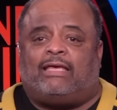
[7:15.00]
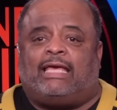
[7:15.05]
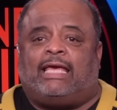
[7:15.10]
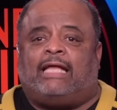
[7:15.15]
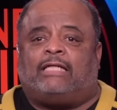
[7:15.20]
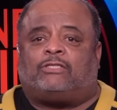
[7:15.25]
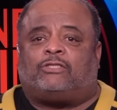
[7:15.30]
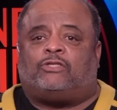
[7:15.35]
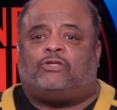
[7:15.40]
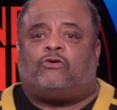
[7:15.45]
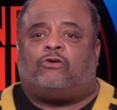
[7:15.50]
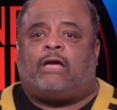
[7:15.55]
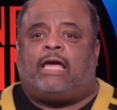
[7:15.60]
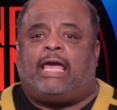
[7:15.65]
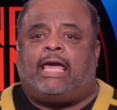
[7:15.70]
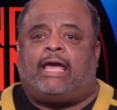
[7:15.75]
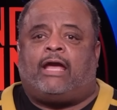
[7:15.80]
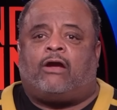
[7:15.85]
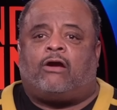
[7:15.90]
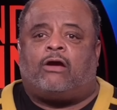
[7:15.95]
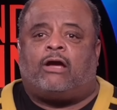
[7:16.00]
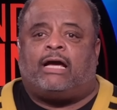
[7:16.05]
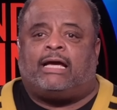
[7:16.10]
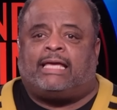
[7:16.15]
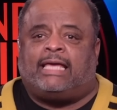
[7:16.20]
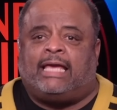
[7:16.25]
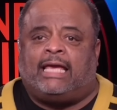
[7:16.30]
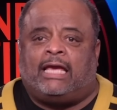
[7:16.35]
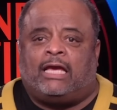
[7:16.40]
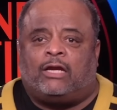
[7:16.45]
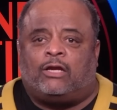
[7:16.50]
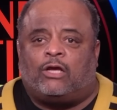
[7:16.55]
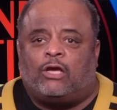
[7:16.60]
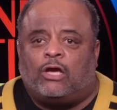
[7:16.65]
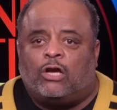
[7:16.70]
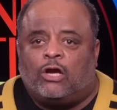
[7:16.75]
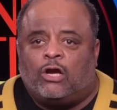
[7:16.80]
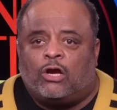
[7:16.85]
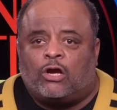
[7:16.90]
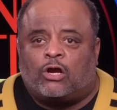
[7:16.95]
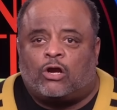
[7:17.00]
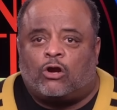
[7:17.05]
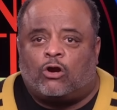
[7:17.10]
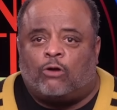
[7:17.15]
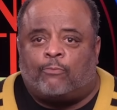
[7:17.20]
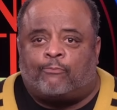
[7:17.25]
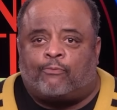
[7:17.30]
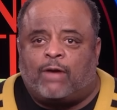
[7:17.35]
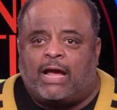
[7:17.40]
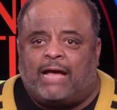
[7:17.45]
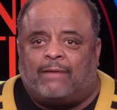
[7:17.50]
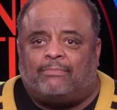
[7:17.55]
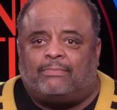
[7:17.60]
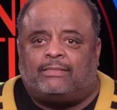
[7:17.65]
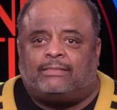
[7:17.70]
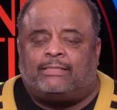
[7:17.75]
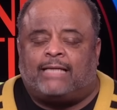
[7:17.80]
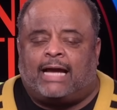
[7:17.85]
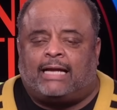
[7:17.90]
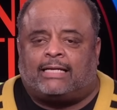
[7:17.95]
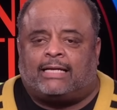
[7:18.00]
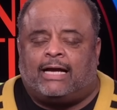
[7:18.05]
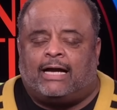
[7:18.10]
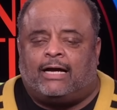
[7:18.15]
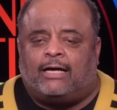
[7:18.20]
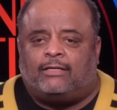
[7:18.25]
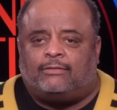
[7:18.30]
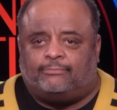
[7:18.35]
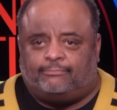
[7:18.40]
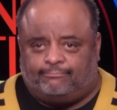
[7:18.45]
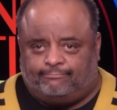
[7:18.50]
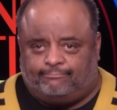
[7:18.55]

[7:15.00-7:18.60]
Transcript: it's your hair. Again, curlprep.com.